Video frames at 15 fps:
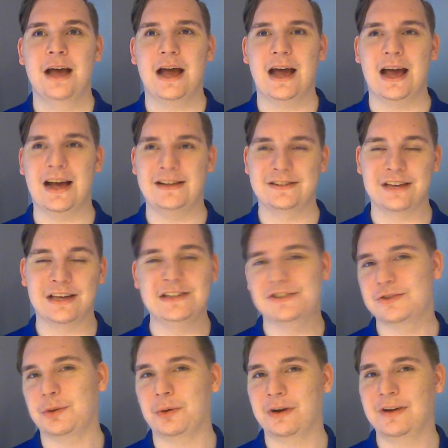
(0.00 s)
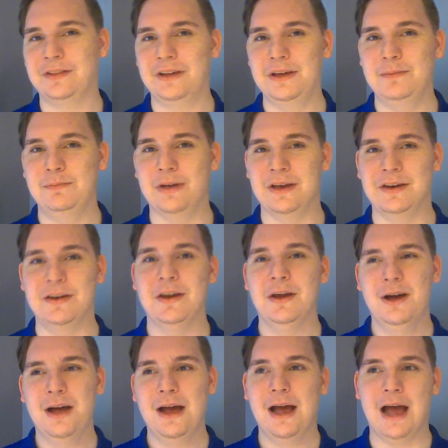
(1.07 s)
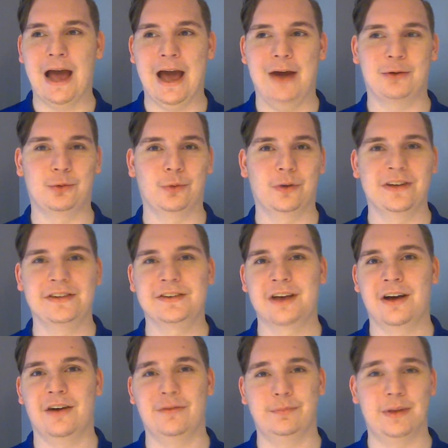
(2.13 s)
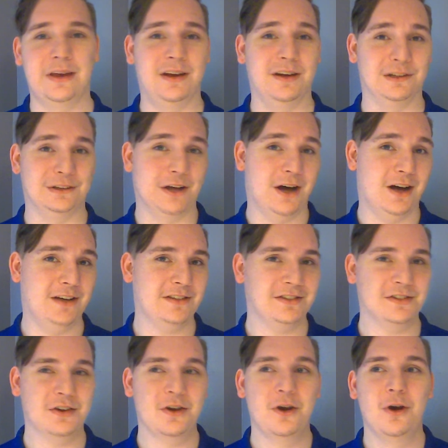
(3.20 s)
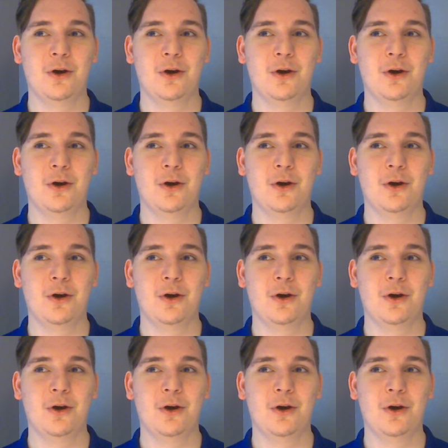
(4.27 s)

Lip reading: has historically been at risk of being lost